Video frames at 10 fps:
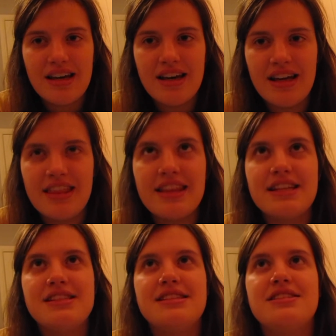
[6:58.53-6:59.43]
And I think
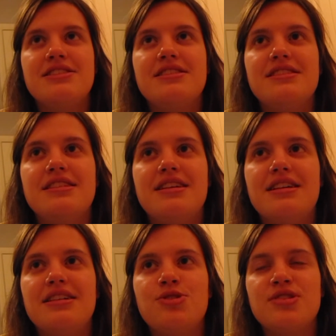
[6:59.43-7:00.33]
that's
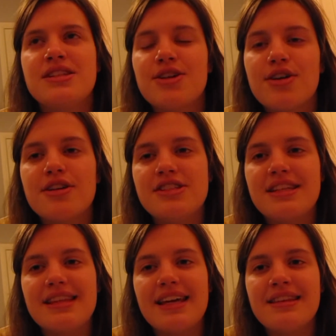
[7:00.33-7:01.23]
just an
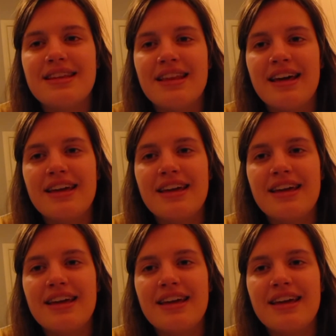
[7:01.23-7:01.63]
encouraging thing, that like,